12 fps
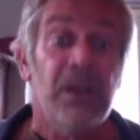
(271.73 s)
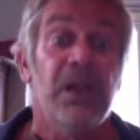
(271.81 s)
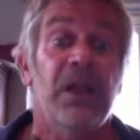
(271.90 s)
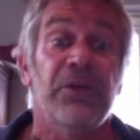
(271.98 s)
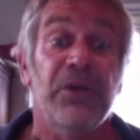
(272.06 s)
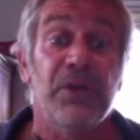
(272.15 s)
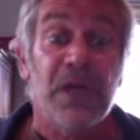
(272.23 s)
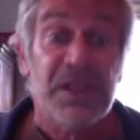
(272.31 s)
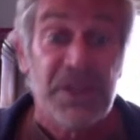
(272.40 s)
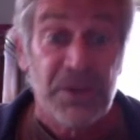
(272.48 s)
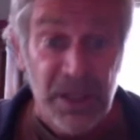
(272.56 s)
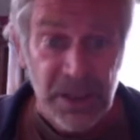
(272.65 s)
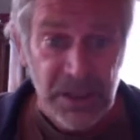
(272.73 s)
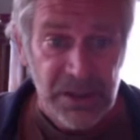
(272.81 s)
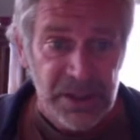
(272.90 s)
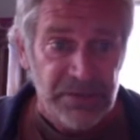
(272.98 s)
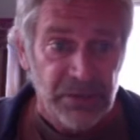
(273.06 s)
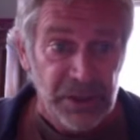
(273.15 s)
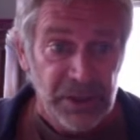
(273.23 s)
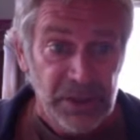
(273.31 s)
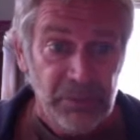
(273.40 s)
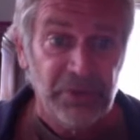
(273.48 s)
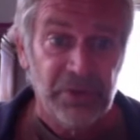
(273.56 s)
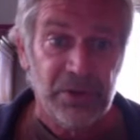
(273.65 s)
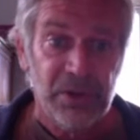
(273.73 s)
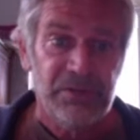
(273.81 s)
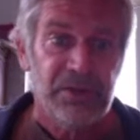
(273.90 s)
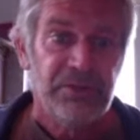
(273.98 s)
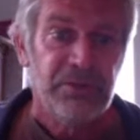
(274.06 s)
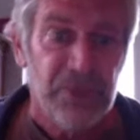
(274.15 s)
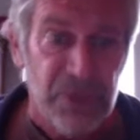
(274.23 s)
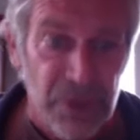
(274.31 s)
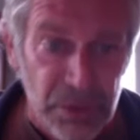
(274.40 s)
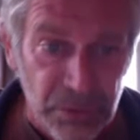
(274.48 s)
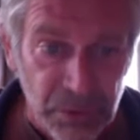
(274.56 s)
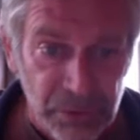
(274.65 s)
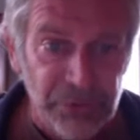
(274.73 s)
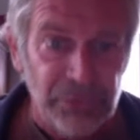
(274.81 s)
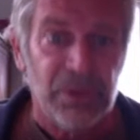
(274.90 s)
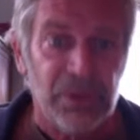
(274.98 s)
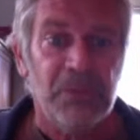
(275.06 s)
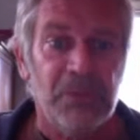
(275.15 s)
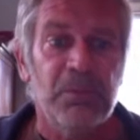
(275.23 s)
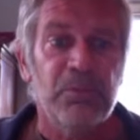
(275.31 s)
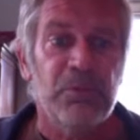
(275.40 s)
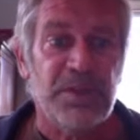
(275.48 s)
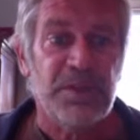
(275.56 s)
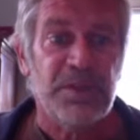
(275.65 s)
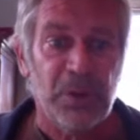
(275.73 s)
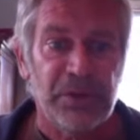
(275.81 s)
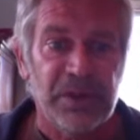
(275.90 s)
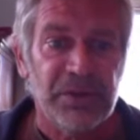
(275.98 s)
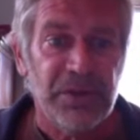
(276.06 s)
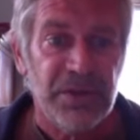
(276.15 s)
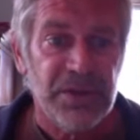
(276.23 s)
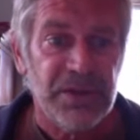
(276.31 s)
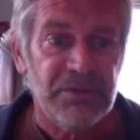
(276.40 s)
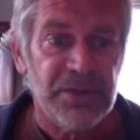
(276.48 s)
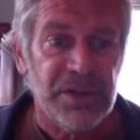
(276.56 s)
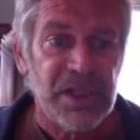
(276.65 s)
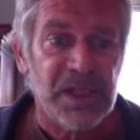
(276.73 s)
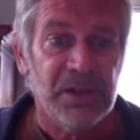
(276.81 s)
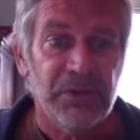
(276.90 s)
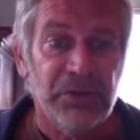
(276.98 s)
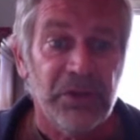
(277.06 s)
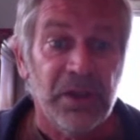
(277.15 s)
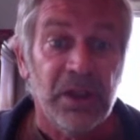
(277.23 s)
So as you hear these phonemes, you have different neurons responding to the different sounds.